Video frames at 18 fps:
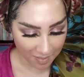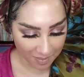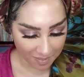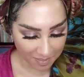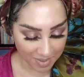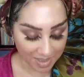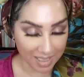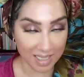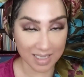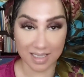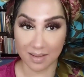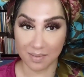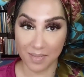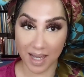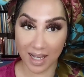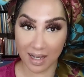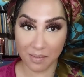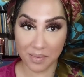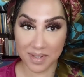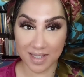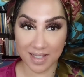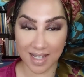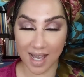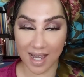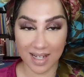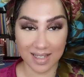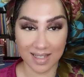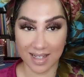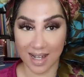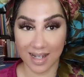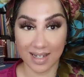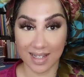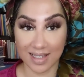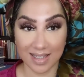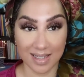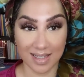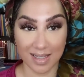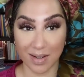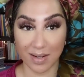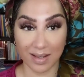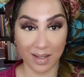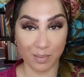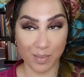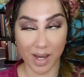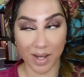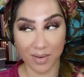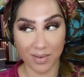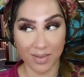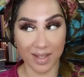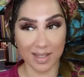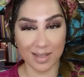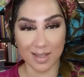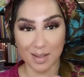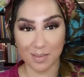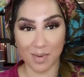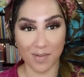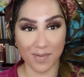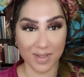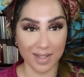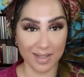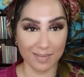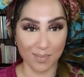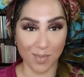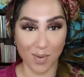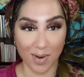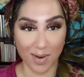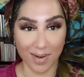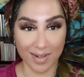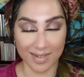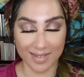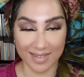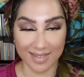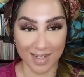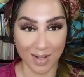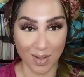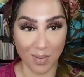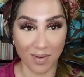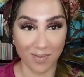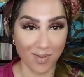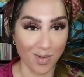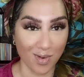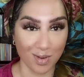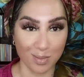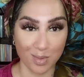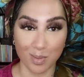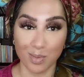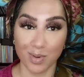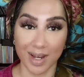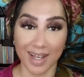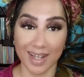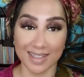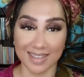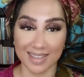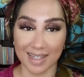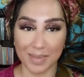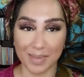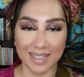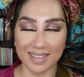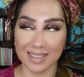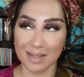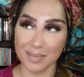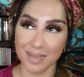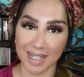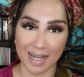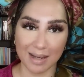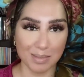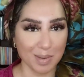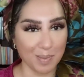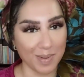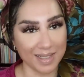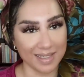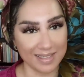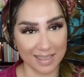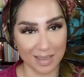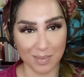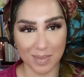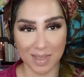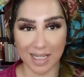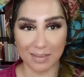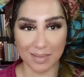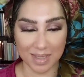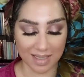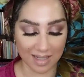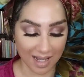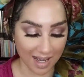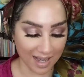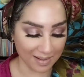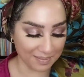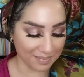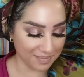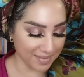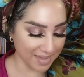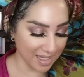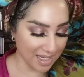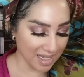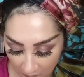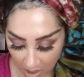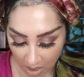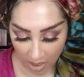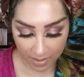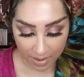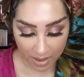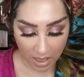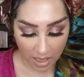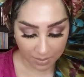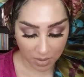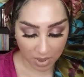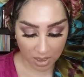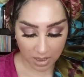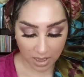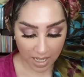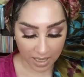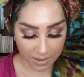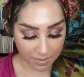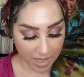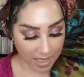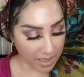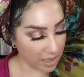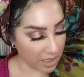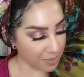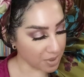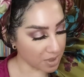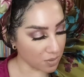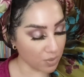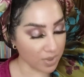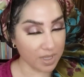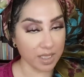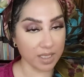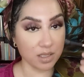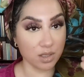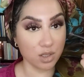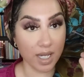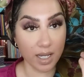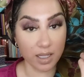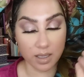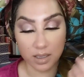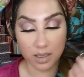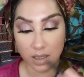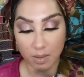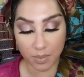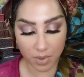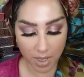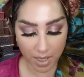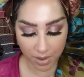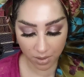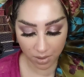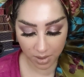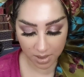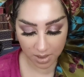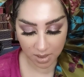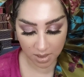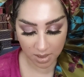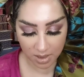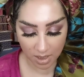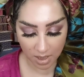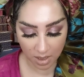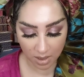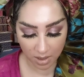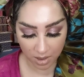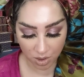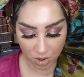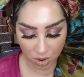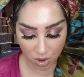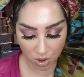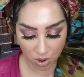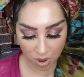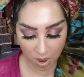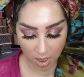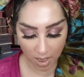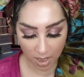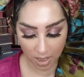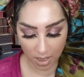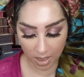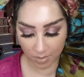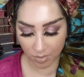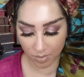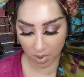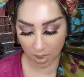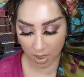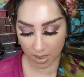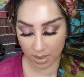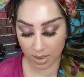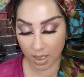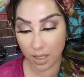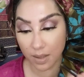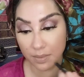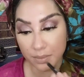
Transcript: Because the makeup inside is not necessarily better than some of these more, you know, affordable brands. I mean, sometimes, but sometimes not. All right, I'm going to line my lips with this Jaclyn lip liner. This is in the shade Blondie.